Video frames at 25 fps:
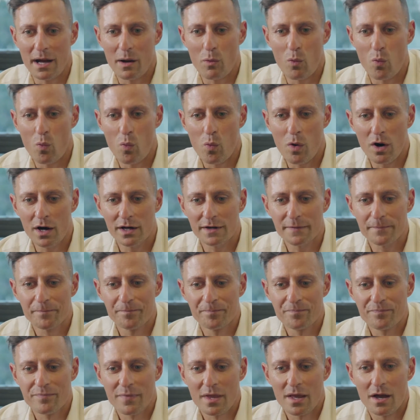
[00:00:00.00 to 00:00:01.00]
What
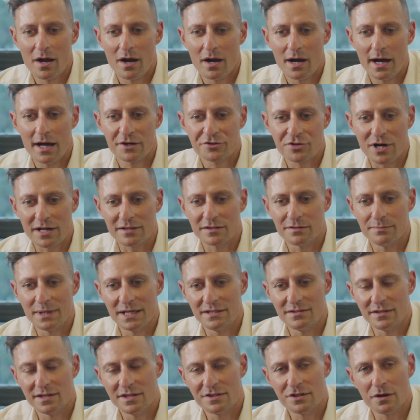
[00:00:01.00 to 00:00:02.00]
attracted
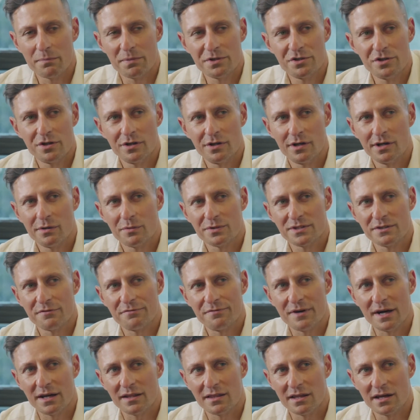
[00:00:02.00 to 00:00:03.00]
me to this opportunity was the
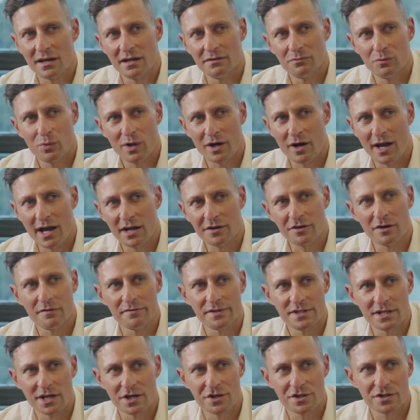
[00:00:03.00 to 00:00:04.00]
fact that when I had
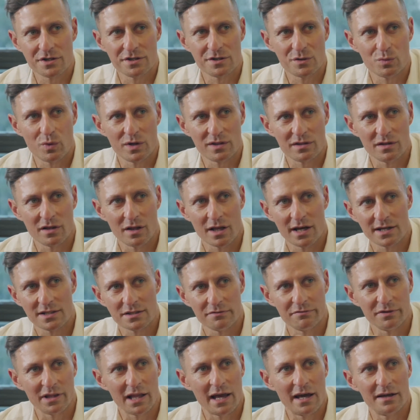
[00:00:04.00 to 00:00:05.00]
conversations with the likes
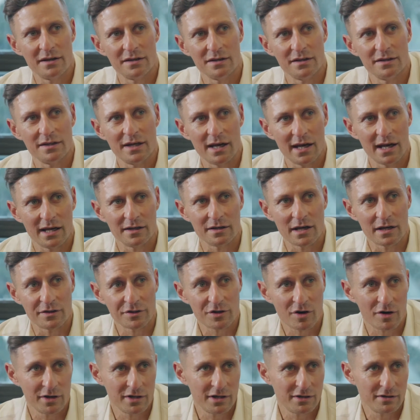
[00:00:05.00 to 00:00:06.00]
of Lannon and
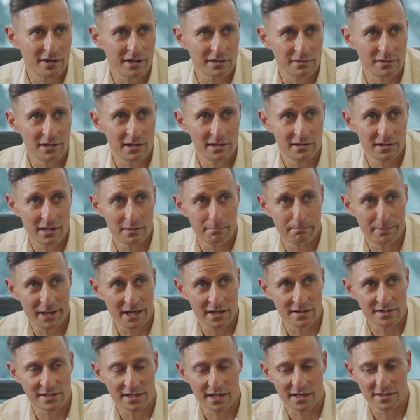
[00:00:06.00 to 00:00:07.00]
Connor in
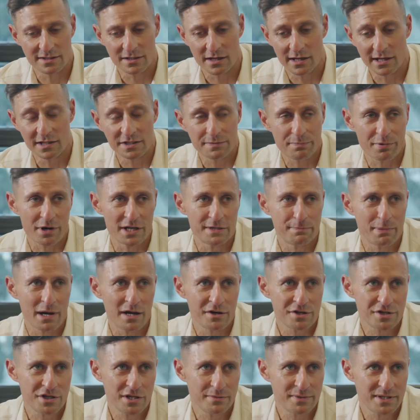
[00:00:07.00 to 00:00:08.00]
BNZ's enterprise
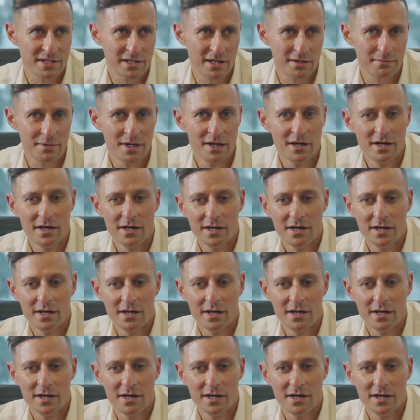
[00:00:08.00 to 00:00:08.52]
partnerships team,